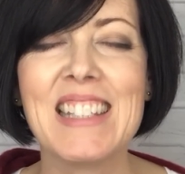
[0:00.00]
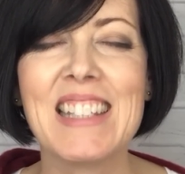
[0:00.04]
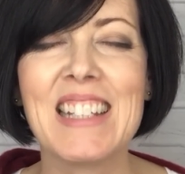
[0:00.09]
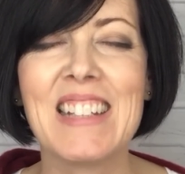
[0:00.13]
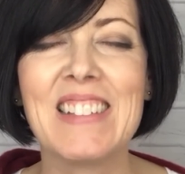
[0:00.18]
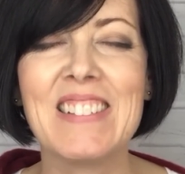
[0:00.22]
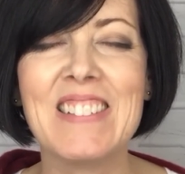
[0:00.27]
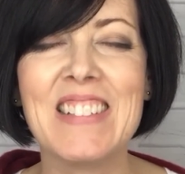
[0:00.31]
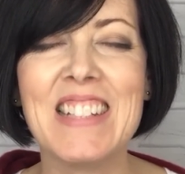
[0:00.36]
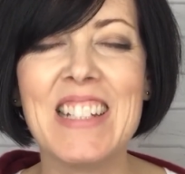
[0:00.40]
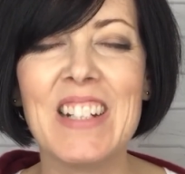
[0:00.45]

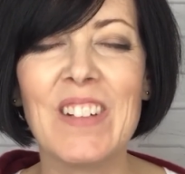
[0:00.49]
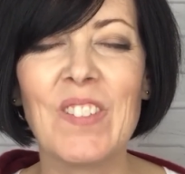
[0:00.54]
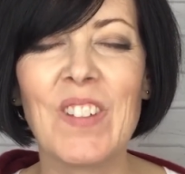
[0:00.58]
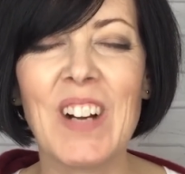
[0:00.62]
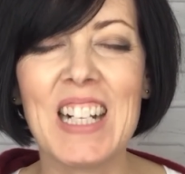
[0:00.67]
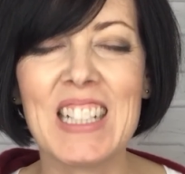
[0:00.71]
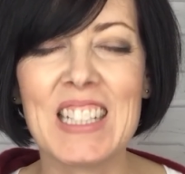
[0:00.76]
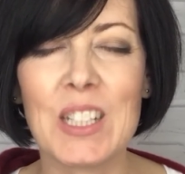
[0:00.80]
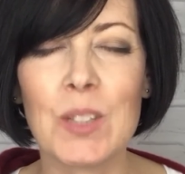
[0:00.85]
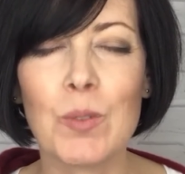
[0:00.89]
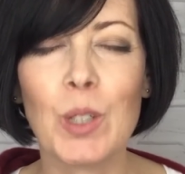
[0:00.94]
So, dear
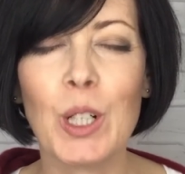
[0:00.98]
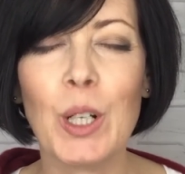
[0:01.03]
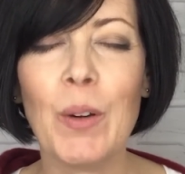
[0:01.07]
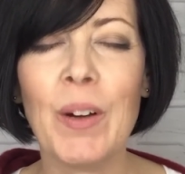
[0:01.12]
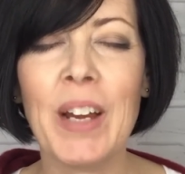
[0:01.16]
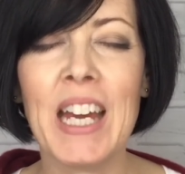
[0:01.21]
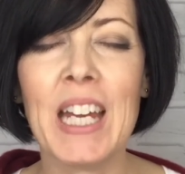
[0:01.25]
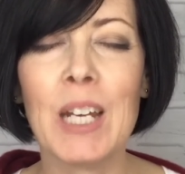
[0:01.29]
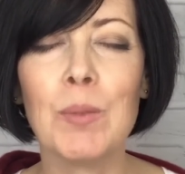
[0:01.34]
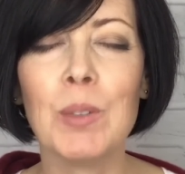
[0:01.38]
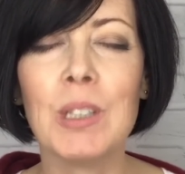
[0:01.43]
ones, we'll
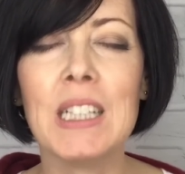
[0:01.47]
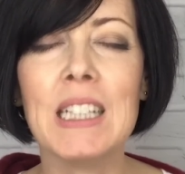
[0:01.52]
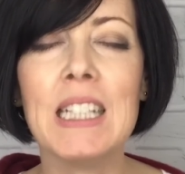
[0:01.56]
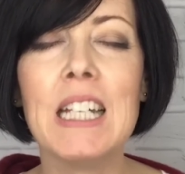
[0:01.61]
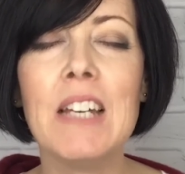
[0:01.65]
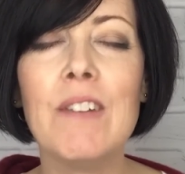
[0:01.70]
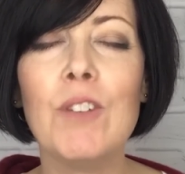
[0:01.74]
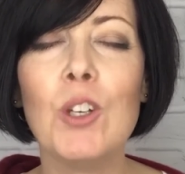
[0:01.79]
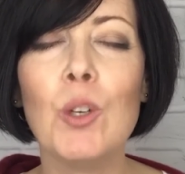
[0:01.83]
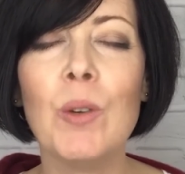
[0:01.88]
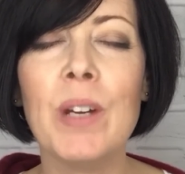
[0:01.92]
go ahead and we'll
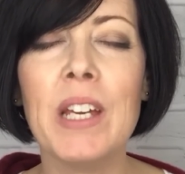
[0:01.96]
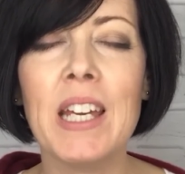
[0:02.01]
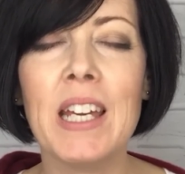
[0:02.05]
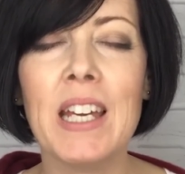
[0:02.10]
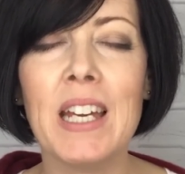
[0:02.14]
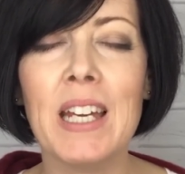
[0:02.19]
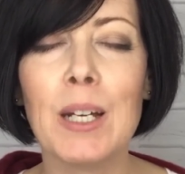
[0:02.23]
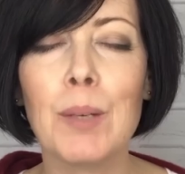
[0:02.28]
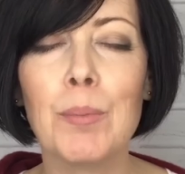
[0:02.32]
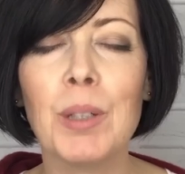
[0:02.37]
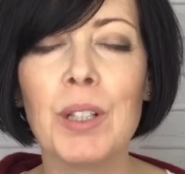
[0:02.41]
leave you
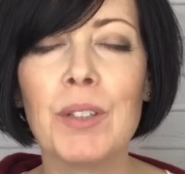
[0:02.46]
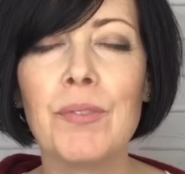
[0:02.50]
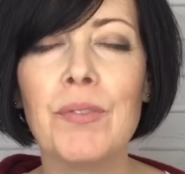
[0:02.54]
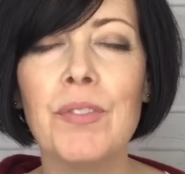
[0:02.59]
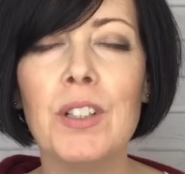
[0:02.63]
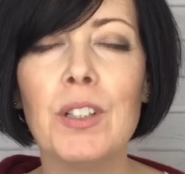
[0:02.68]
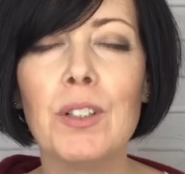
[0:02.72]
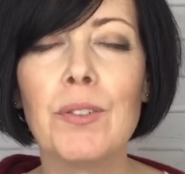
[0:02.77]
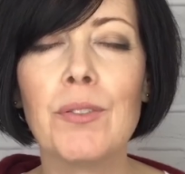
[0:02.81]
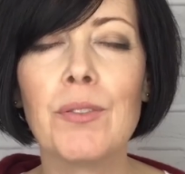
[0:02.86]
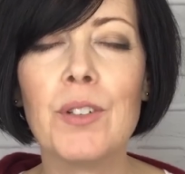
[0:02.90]
here,
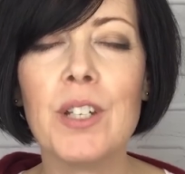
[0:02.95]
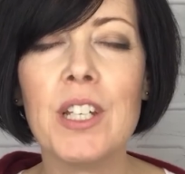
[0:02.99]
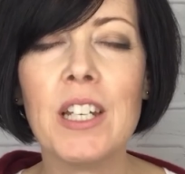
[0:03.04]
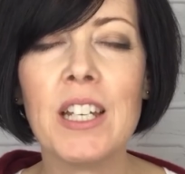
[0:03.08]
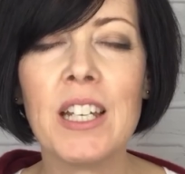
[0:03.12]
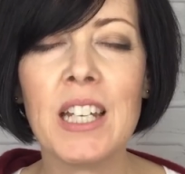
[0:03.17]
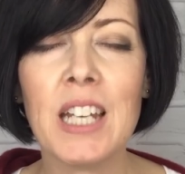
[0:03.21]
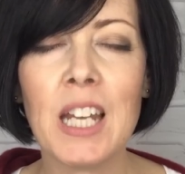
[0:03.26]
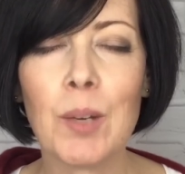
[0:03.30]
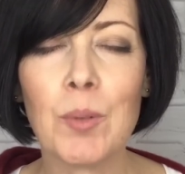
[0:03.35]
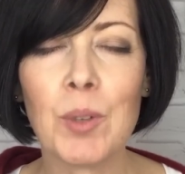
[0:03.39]
but feel
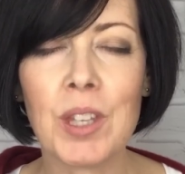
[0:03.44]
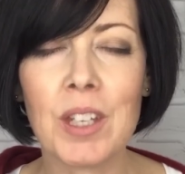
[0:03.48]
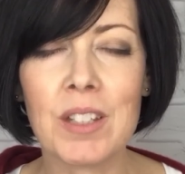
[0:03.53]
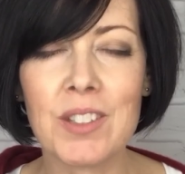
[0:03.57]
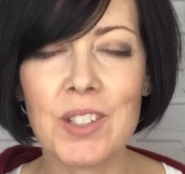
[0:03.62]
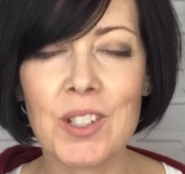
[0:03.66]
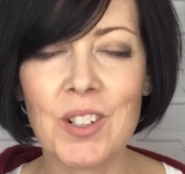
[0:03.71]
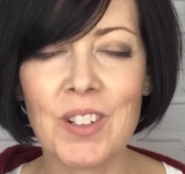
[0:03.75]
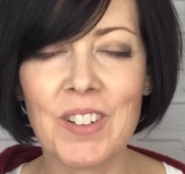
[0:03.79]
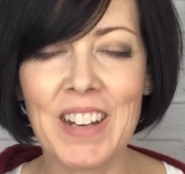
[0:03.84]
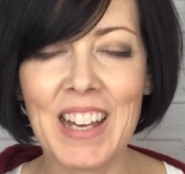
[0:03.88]
free to connect with
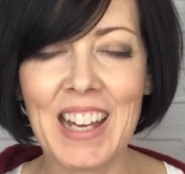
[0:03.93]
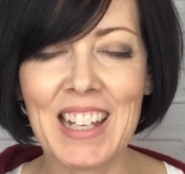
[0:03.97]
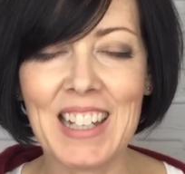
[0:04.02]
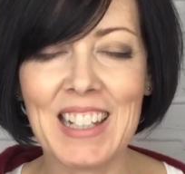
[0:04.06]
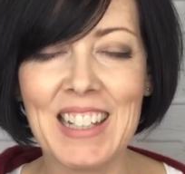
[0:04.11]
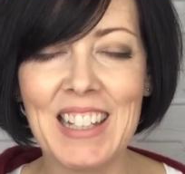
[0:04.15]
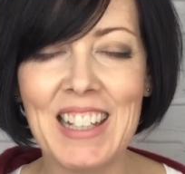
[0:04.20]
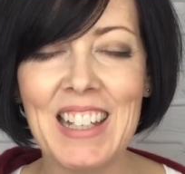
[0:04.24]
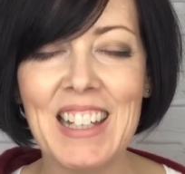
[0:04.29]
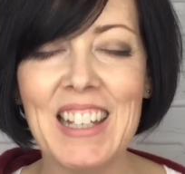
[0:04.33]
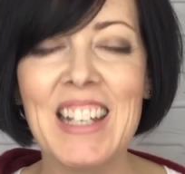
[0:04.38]
us
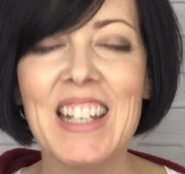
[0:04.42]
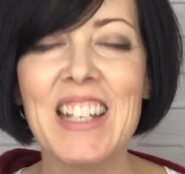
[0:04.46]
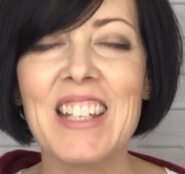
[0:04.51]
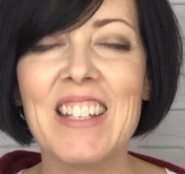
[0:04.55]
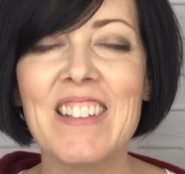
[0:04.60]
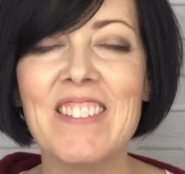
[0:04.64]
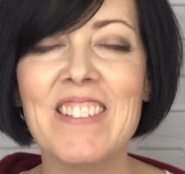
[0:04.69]
directly.